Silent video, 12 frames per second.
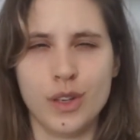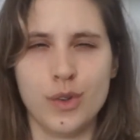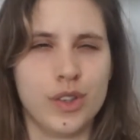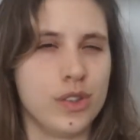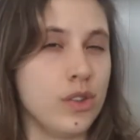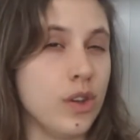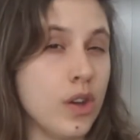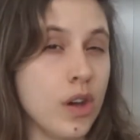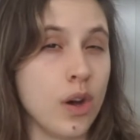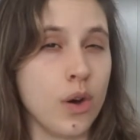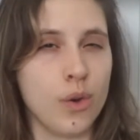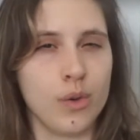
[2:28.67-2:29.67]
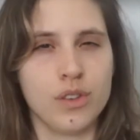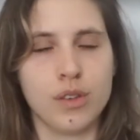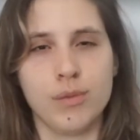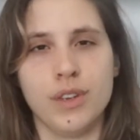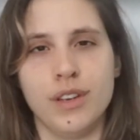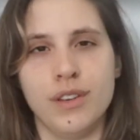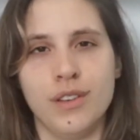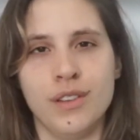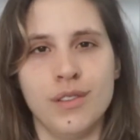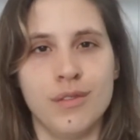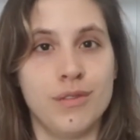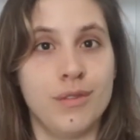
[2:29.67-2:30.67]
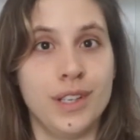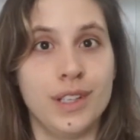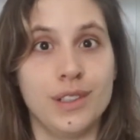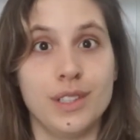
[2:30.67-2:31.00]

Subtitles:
just know to be real,